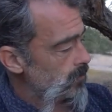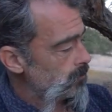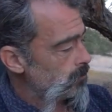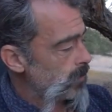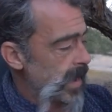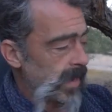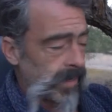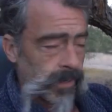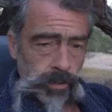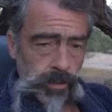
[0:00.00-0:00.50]

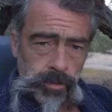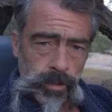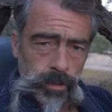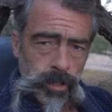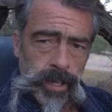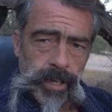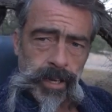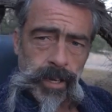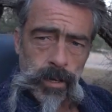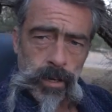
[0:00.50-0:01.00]
magnets on
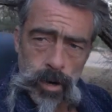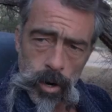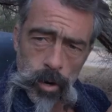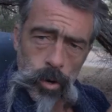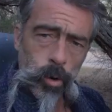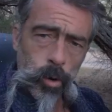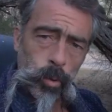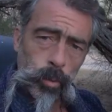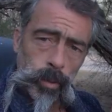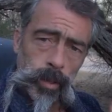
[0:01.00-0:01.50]
like a
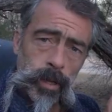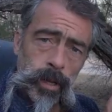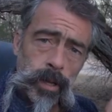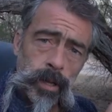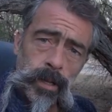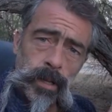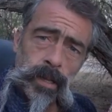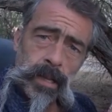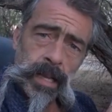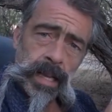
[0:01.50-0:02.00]
cone,
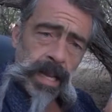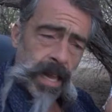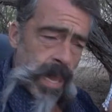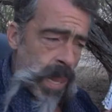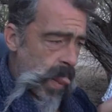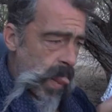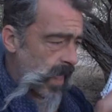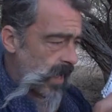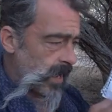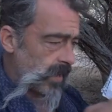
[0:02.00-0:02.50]

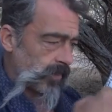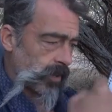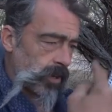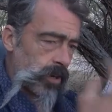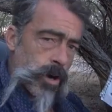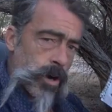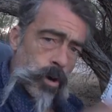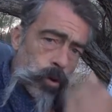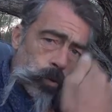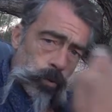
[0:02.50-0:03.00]
and the
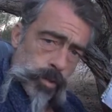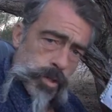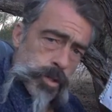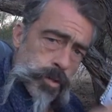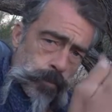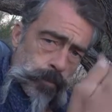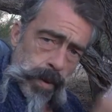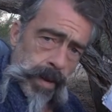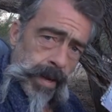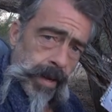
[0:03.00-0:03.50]
cone
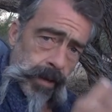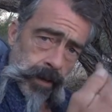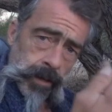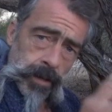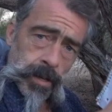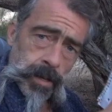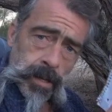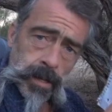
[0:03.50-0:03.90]
spinning